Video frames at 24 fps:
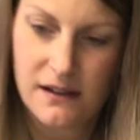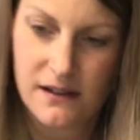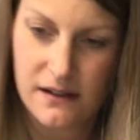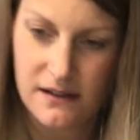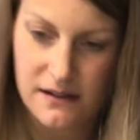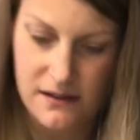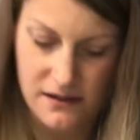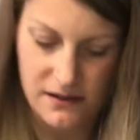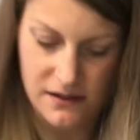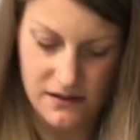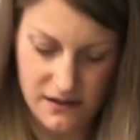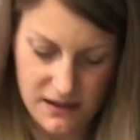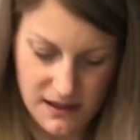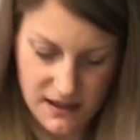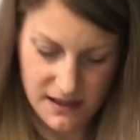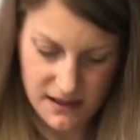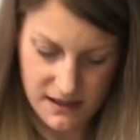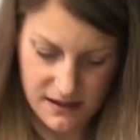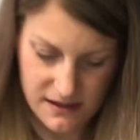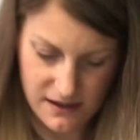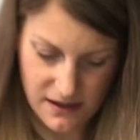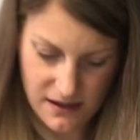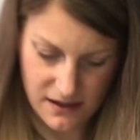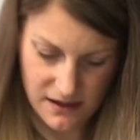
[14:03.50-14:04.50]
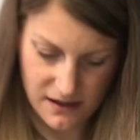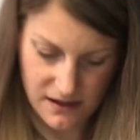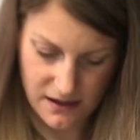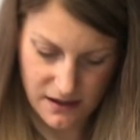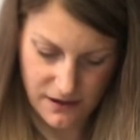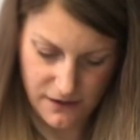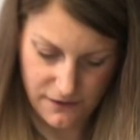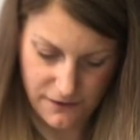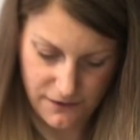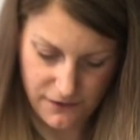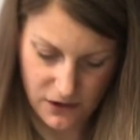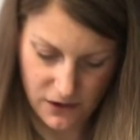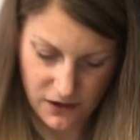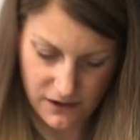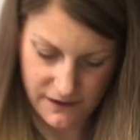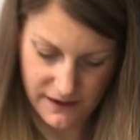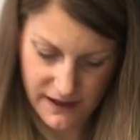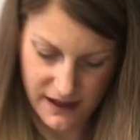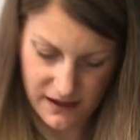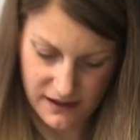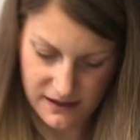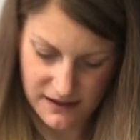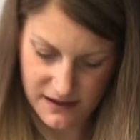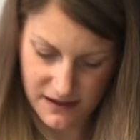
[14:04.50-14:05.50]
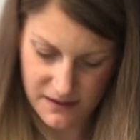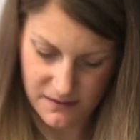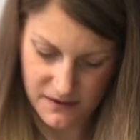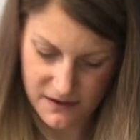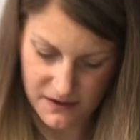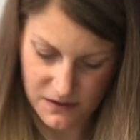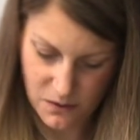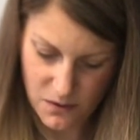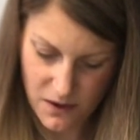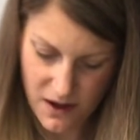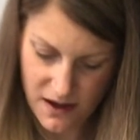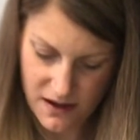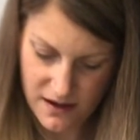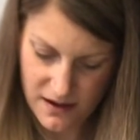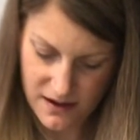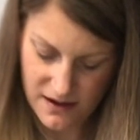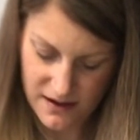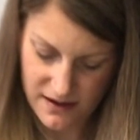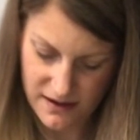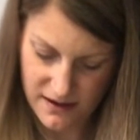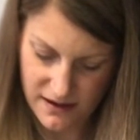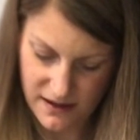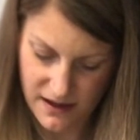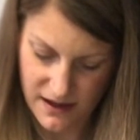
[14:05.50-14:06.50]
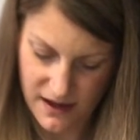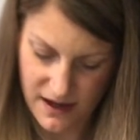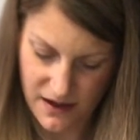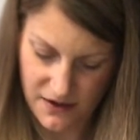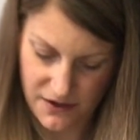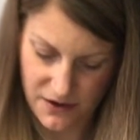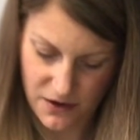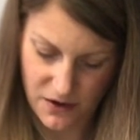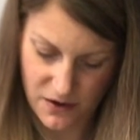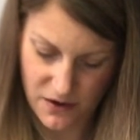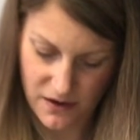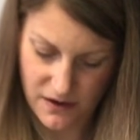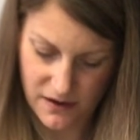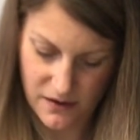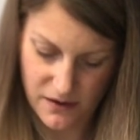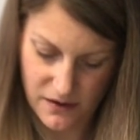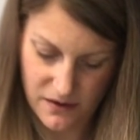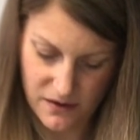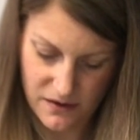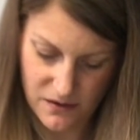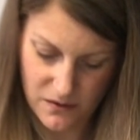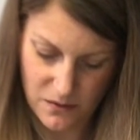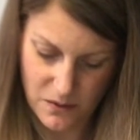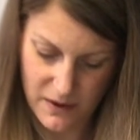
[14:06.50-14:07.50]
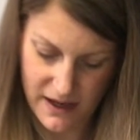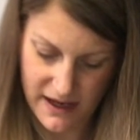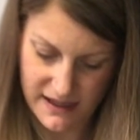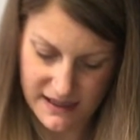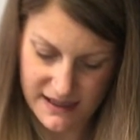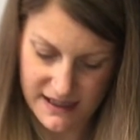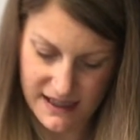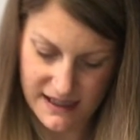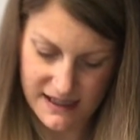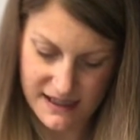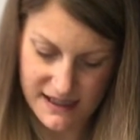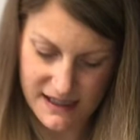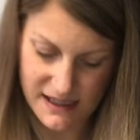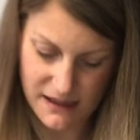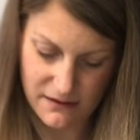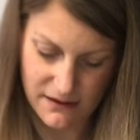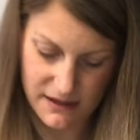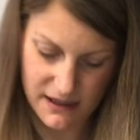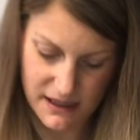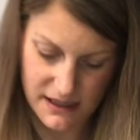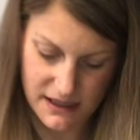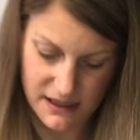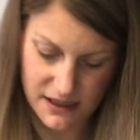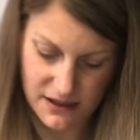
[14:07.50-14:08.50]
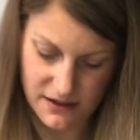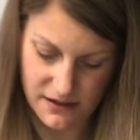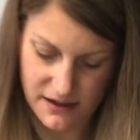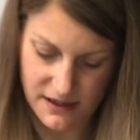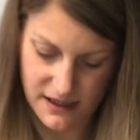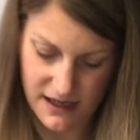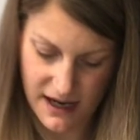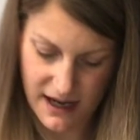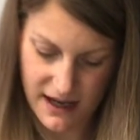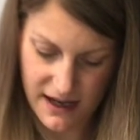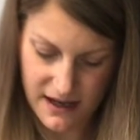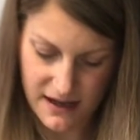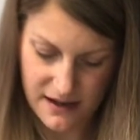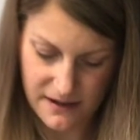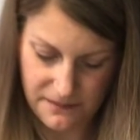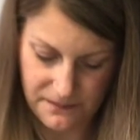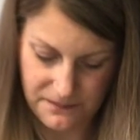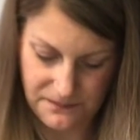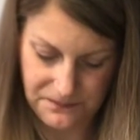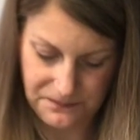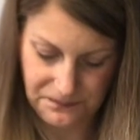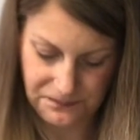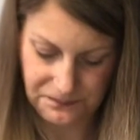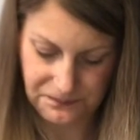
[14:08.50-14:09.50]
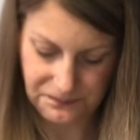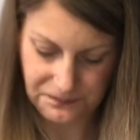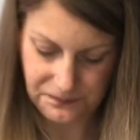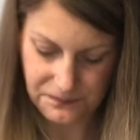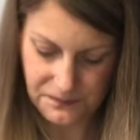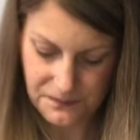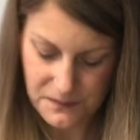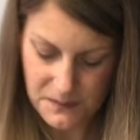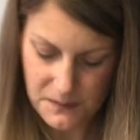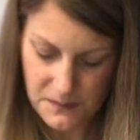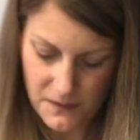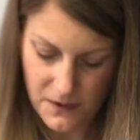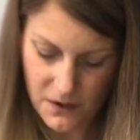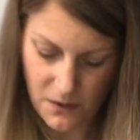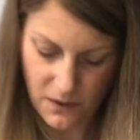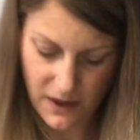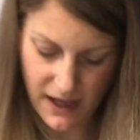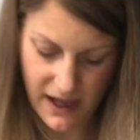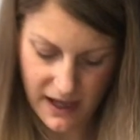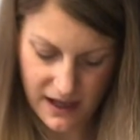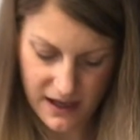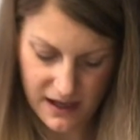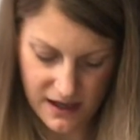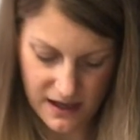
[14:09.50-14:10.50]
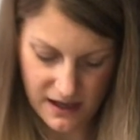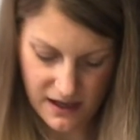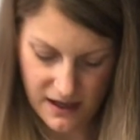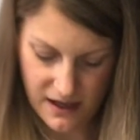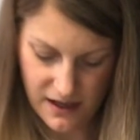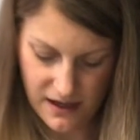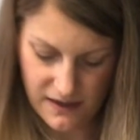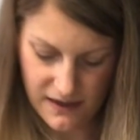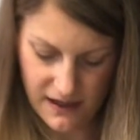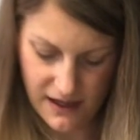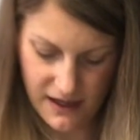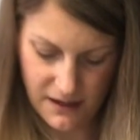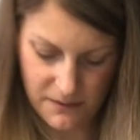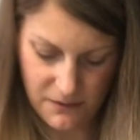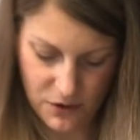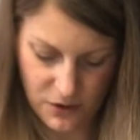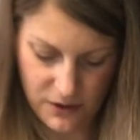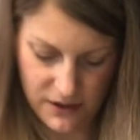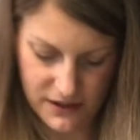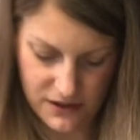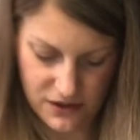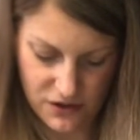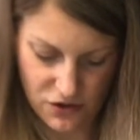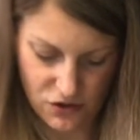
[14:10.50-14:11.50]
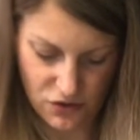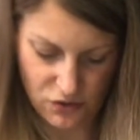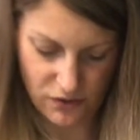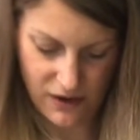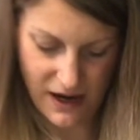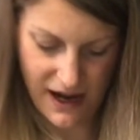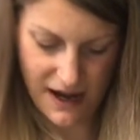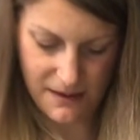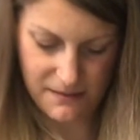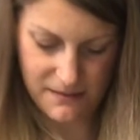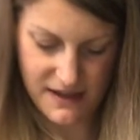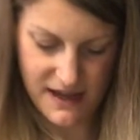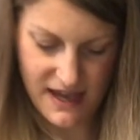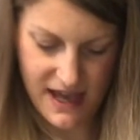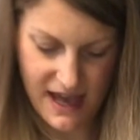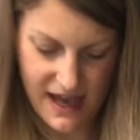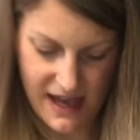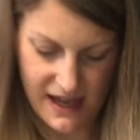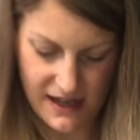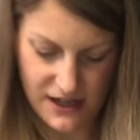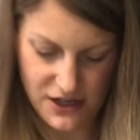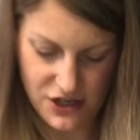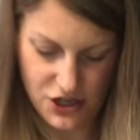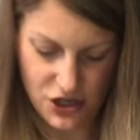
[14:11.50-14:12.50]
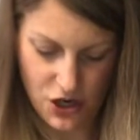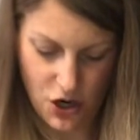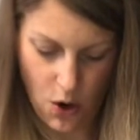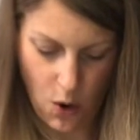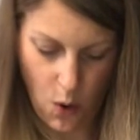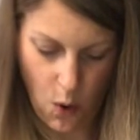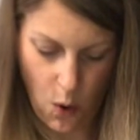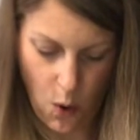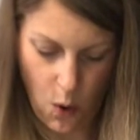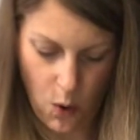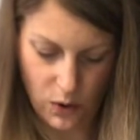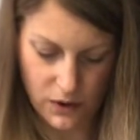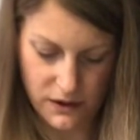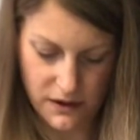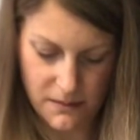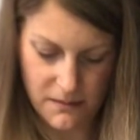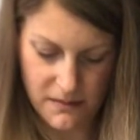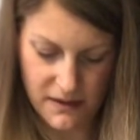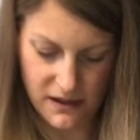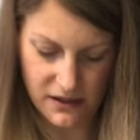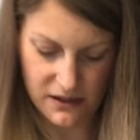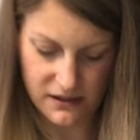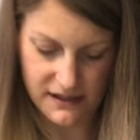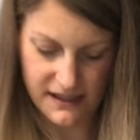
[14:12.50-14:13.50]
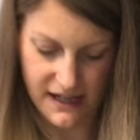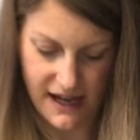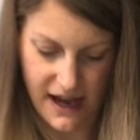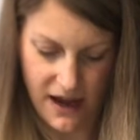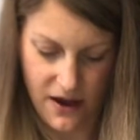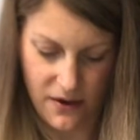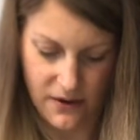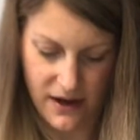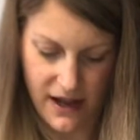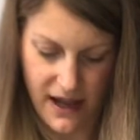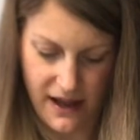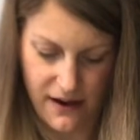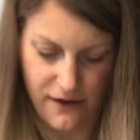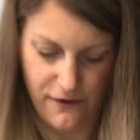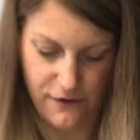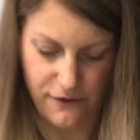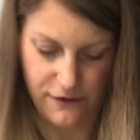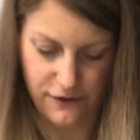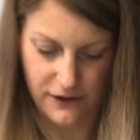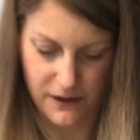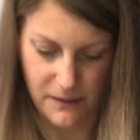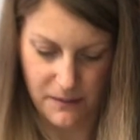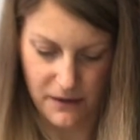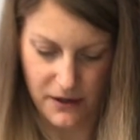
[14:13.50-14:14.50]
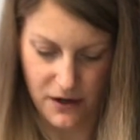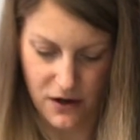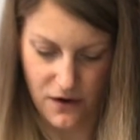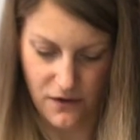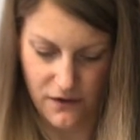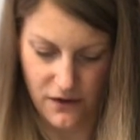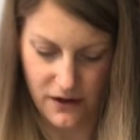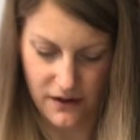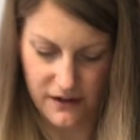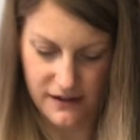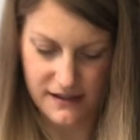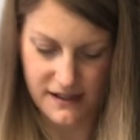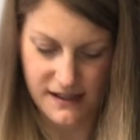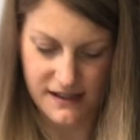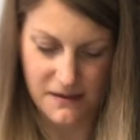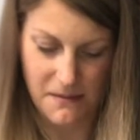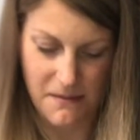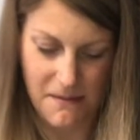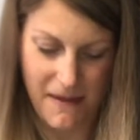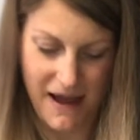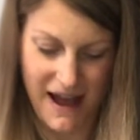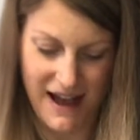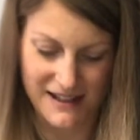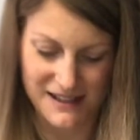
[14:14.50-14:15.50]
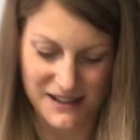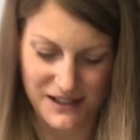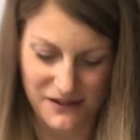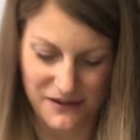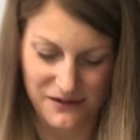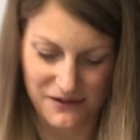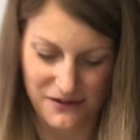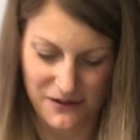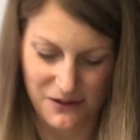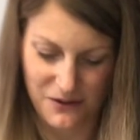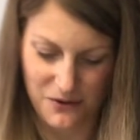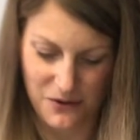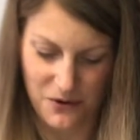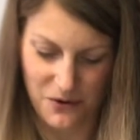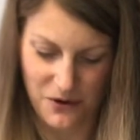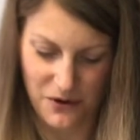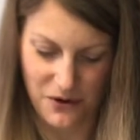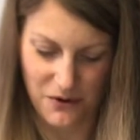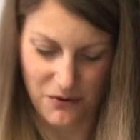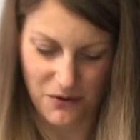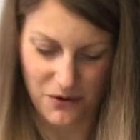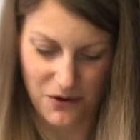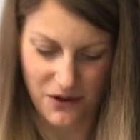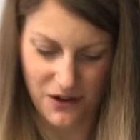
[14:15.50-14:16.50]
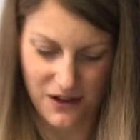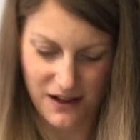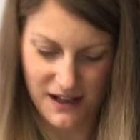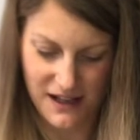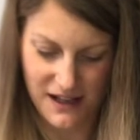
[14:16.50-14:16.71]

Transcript: So these are full of calcium as well, and another way to get seaweed into your diet. Okay, then I'm going to grab the edge, hold the middle down, and flip it over. This is a massive nori roll.